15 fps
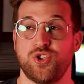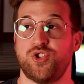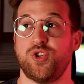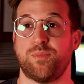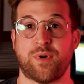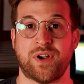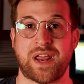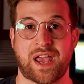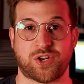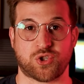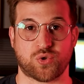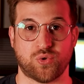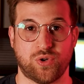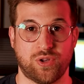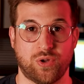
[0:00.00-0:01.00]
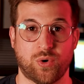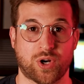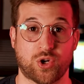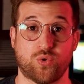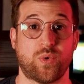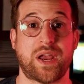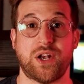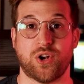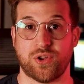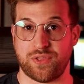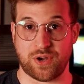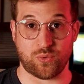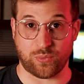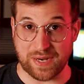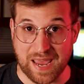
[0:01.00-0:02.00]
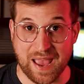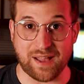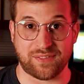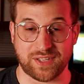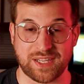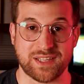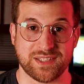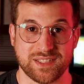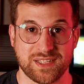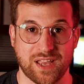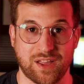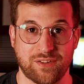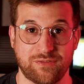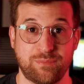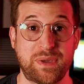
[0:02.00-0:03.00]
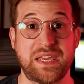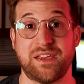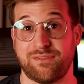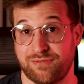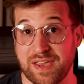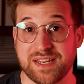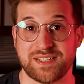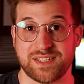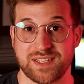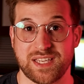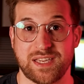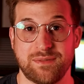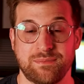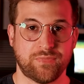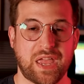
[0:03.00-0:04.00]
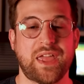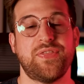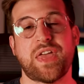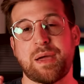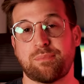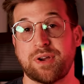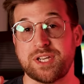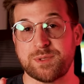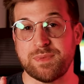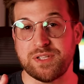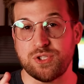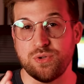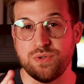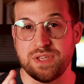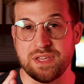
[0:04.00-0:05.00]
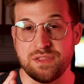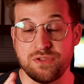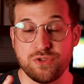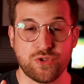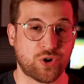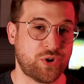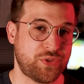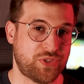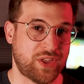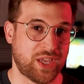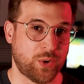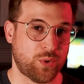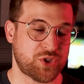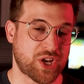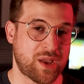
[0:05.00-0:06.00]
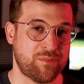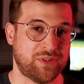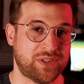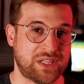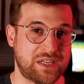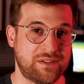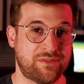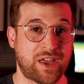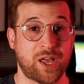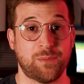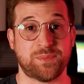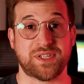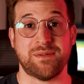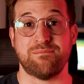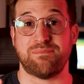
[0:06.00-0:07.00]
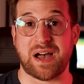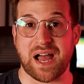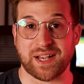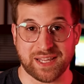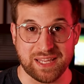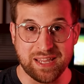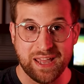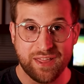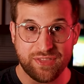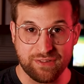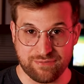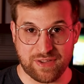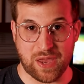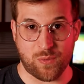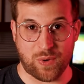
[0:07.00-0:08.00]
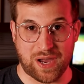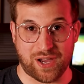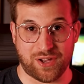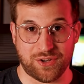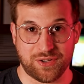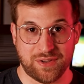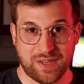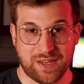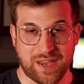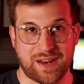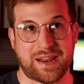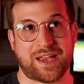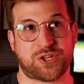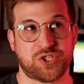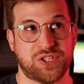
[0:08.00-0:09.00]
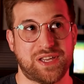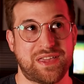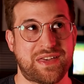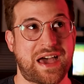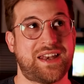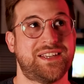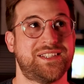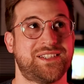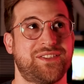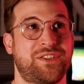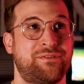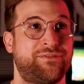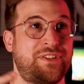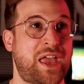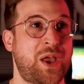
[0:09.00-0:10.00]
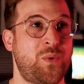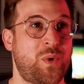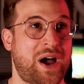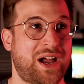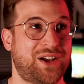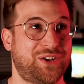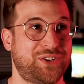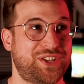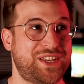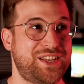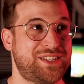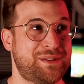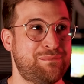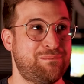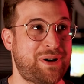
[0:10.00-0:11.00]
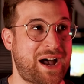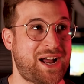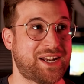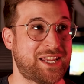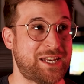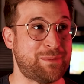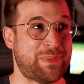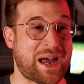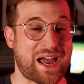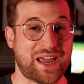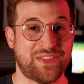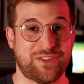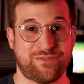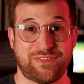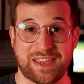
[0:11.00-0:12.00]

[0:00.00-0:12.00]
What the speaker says: supernatural or greater than reality itself, being fantasy. And that brings me to the third thing which I believe helps embody the Feywild. And actually, that is that the Feywild is embodied by the